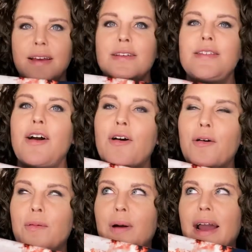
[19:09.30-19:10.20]
So
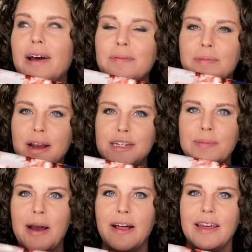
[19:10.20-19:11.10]
while brush
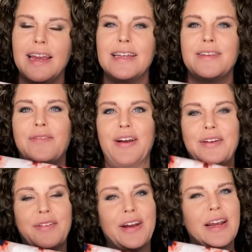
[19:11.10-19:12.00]
poly is a
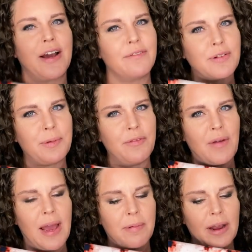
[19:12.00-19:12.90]
very, very comfortable
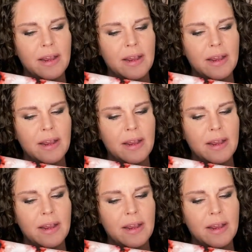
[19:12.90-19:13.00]
fabric,